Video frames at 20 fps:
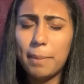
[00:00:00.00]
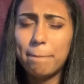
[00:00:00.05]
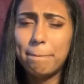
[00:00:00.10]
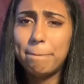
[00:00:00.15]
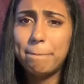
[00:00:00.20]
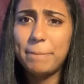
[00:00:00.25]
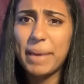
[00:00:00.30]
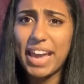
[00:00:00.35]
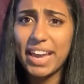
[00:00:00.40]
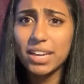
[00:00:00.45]

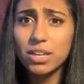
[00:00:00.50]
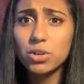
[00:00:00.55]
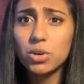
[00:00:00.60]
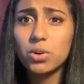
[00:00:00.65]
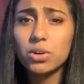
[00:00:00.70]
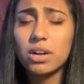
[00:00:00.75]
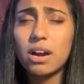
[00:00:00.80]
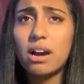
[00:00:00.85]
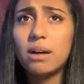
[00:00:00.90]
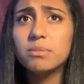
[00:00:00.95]

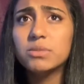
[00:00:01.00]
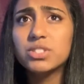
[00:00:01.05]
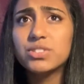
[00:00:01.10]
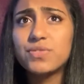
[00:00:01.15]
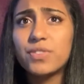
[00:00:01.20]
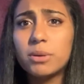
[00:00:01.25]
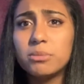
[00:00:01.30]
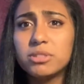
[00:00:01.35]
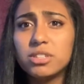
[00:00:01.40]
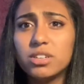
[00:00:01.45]
Bangle comes
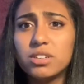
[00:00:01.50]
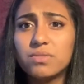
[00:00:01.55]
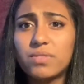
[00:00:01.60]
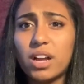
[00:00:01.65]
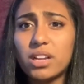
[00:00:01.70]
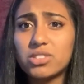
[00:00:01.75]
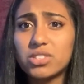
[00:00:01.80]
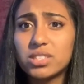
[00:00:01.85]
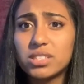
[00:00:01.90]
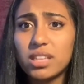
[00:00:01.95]
from the
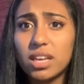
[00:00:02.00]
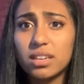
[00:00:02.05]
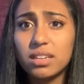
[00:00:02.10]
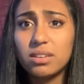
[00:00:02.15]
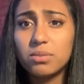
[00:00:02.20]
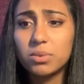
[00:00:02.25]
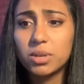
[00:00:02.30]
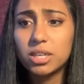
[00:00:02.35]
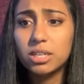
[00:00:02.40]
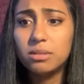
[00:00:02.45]

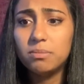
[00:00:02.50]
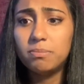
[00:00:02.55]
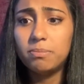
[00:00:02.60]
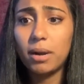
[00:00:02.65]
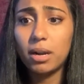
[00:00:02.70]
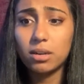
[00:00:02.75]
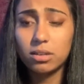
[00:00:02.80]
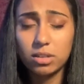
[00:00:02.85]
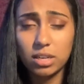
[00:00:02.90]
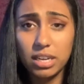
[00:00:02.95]
Rajasthani word
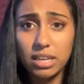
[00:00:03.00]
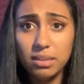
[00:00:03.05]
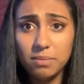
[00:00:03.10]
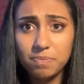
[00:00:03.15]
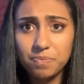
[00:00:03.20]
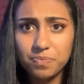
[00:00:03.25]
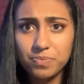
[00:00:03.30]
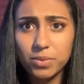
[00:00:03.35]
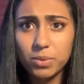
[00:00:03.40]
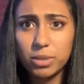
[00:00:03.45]
bangri,
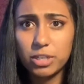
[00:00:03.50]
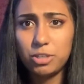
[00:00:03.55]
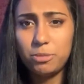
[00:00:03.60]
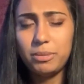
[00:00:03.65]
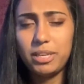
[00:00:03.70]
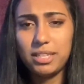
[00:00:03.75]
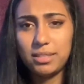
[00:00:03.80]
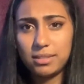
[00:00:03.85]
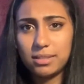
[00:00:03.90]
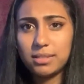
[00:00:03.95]
which
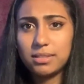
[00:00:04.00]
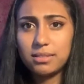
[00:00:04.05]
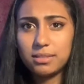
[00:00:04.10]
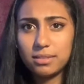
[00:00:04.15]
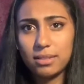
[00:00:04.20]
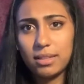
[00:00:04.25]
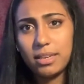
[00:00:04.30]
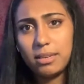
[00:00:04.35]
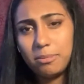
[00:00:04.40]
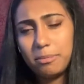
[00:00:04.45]
means
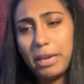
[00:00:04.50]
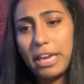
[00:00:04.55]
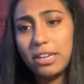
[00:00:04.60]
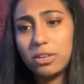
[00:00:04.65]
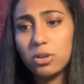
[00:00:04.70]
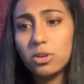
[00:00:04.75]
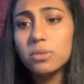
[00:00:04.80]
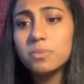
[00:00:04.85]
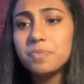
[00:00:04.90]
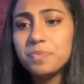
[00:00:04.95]
like
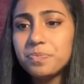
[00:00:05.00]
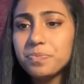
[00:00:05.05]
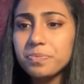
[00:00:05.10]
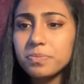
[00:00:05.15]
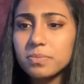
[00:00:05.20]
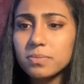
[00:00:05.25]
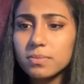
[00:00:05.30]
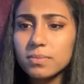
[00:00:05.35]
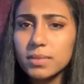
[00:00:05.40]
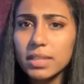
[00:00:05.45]
bangle.
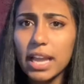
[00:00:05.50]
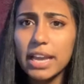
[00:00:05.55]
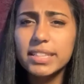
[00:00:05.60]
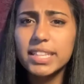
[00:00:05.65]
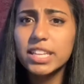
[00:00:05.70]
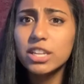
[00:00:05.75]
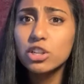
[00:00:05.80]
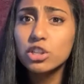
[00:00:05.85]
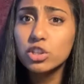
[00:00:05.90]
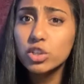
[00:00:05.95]
And
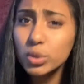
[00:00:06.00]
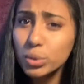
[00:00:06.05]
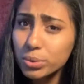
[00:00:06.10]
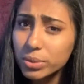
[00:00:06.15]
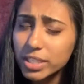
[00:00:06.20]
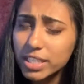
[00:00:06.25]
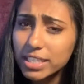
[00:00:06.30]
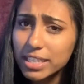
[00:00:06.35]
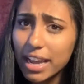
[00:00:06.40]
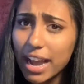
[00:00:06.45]
then
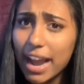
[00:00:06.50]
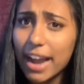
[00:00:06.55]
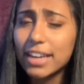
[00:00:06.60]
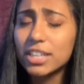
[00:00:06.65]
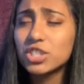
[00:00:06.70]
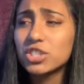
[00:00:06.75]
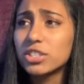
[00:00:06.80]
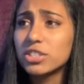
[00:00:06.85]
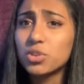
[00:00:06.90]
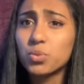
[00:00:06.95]
loot,
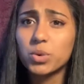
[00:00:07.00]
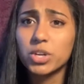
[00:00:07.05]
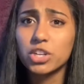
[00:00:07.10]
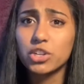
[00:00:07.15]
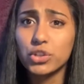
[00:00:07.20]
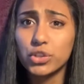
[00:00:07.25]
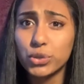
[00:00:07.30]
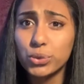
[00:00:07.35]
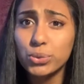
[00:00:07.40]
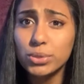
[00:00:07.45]
actually the word
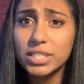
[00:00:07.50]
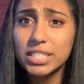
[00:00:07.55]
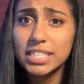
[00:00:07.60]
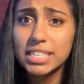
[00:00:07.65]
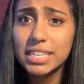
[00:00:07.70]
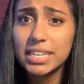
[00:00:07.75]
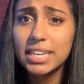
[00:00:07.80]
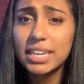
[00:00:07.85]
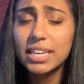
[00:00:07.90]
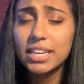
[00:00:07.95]
loot
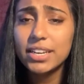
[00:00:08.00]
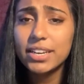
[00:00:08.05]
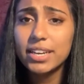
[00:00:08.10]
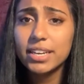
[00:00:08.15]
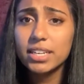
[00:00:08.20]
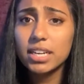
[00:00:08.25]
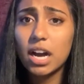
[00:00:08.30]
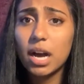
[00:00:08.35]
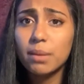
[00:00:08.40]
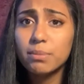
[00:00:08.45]

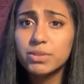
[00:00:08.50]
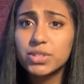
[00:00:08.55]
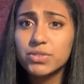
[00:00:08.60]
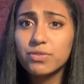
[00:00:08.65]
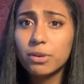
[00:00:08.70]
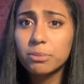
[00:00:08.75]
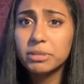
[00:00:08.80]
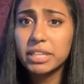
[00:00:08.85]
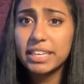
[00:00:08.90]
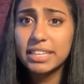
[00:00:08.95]
comes
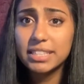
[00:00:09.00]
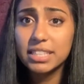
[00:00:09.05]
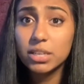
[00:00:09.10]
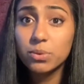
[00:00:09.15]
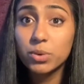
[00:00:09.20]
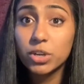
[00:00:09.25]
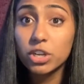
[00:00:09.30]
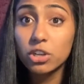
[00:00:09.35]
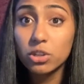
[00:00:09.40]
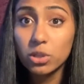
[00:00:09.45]
from the Hindi
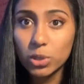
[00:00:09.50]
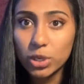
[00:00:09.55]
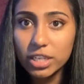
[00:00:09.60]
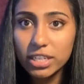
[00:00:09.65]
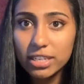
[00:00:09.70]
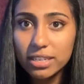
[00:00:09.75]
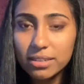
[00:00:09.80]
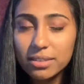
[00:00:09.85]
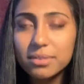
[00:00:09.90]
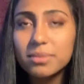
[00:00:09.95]
word lut,
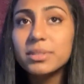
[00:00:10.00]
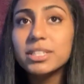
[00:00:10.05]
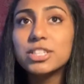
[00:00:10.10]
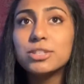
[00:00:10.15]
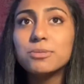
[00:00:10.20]
which